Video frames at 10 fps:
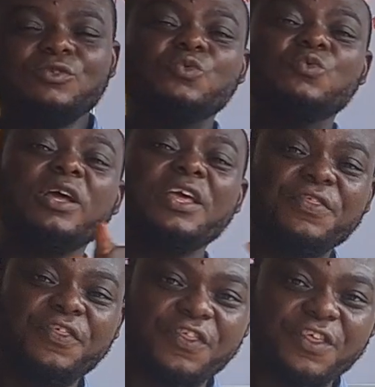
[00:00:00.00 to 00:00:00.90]

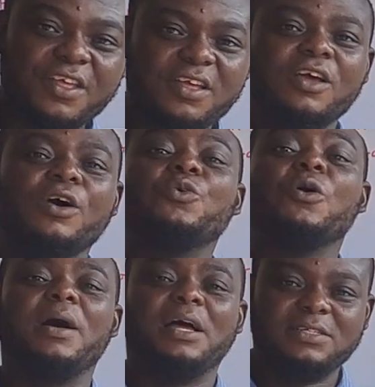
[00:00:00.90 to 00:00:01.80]
with
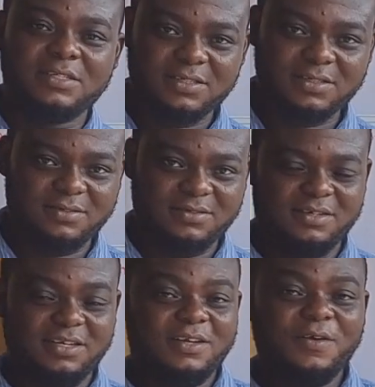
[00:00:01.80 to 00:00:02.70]
romance.
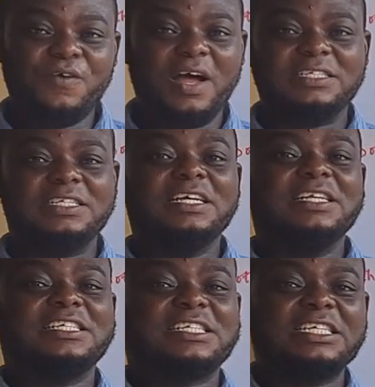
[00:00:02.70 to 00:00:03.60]
In fact,
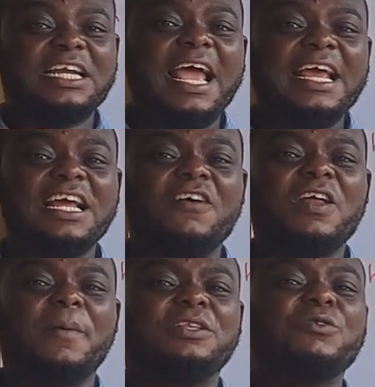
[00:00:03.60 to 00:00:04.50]
the central idea of
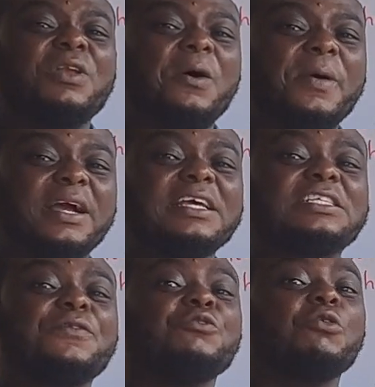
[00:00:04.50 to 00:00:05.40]
that particular work
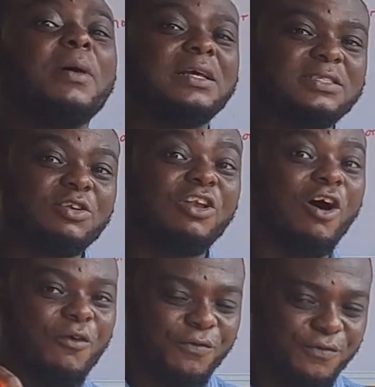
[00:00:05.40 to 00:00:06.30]
is even romance,
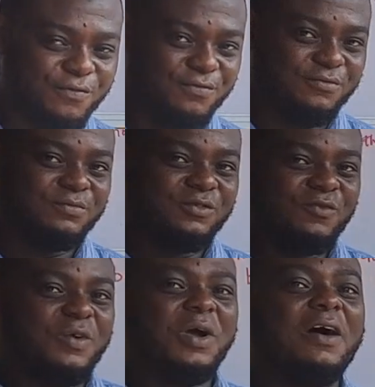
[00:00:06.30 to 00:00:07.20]
love.
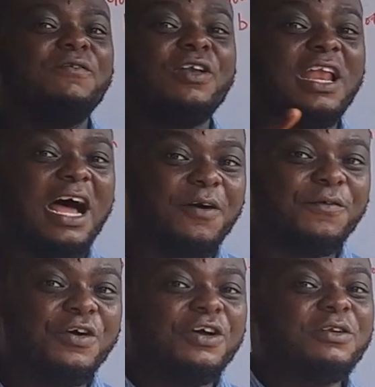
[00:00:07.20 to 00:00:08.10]
We have love.
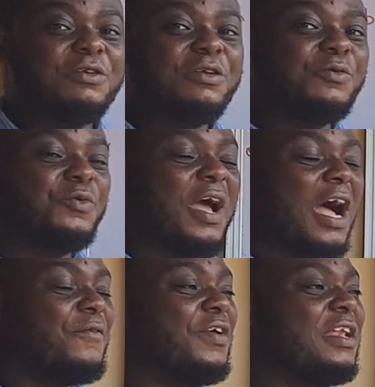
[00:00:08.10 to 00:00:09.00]
We're
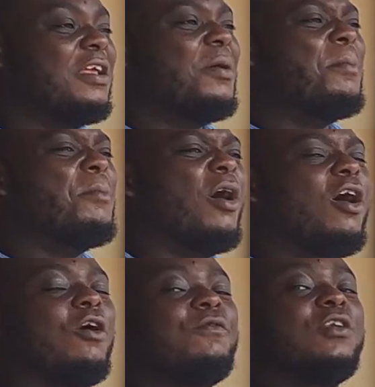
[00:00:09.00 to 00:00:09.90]
having more
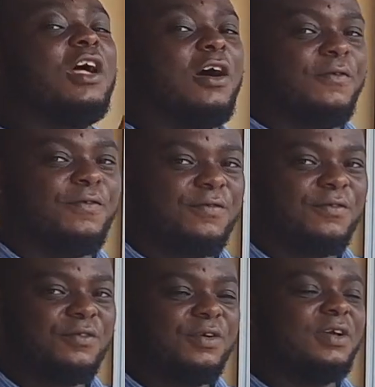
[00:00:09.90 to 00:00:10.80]
of love
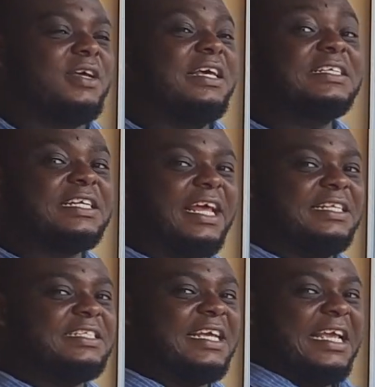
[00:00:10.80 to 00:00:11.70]

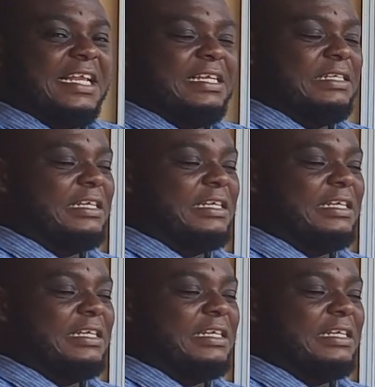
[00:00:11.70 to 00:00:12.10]
incident in